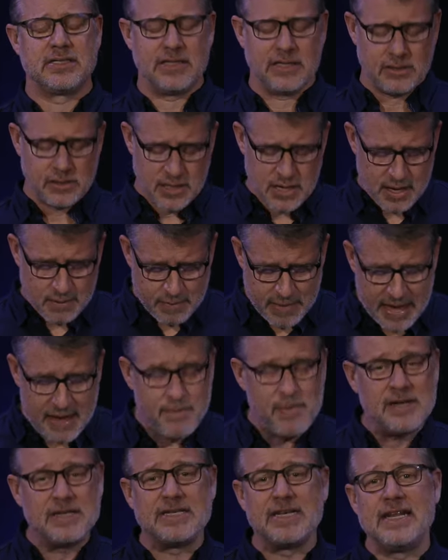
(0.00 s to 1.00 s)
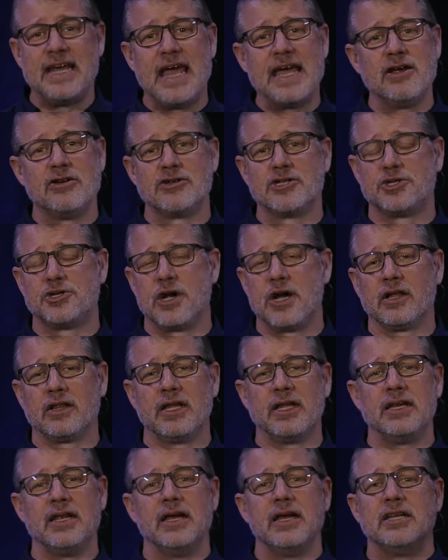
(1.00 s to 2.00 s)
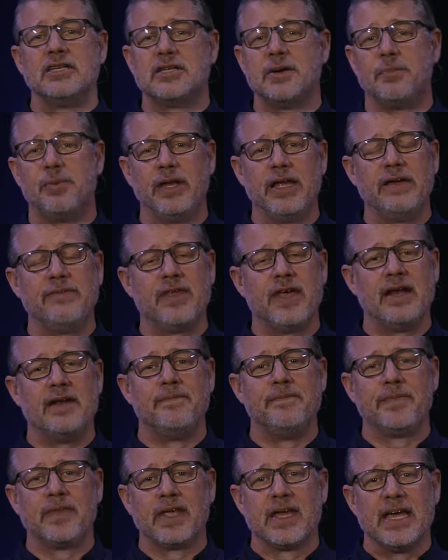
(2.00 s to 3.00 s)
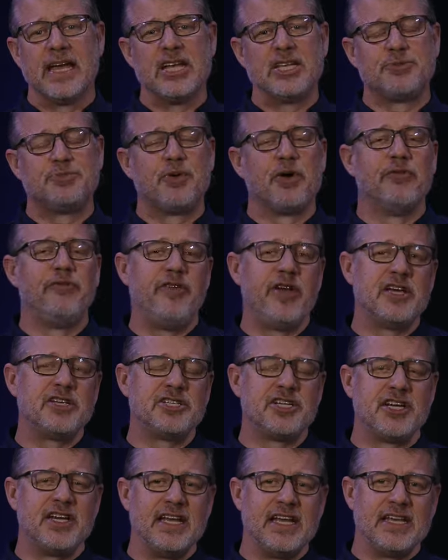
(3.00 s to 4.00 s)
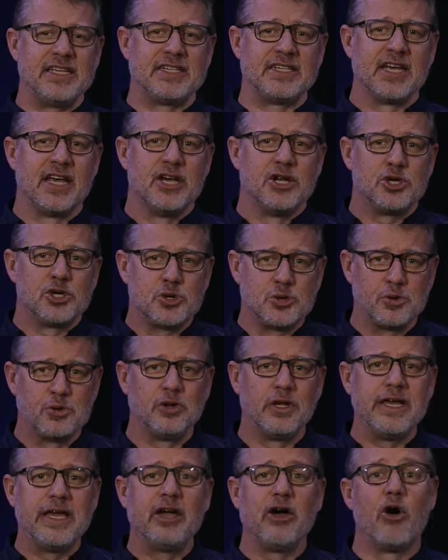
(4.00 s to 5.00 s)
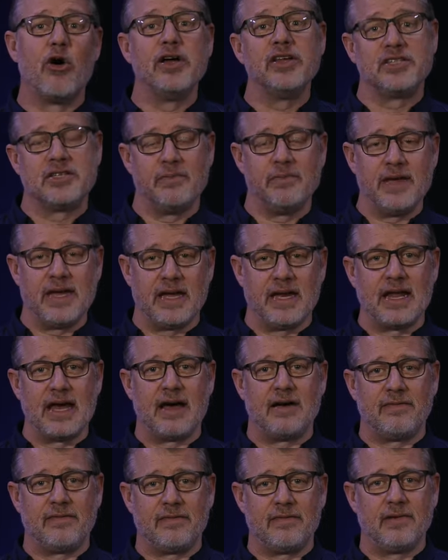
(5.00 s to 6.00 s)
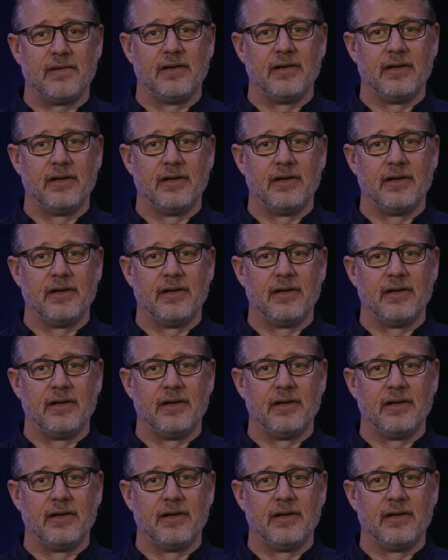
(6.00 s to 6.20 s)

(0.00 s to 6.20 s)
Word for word: Do you maybe today you're struggling to believe that his provision is truly going to be enough?